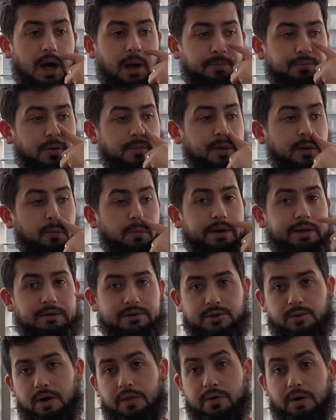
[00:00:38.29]
I probably
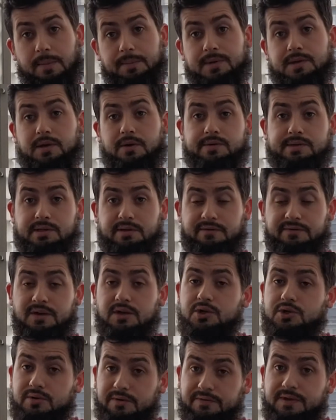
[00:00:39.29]
will do other episodes in the
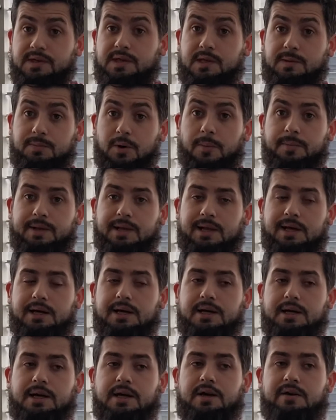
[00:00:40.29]
future if this is
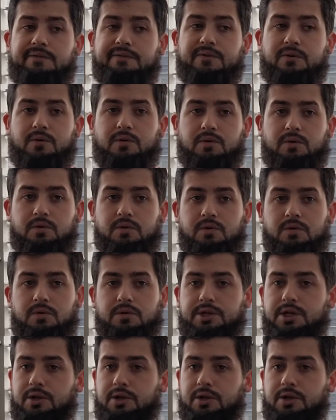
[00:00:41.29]
popular for,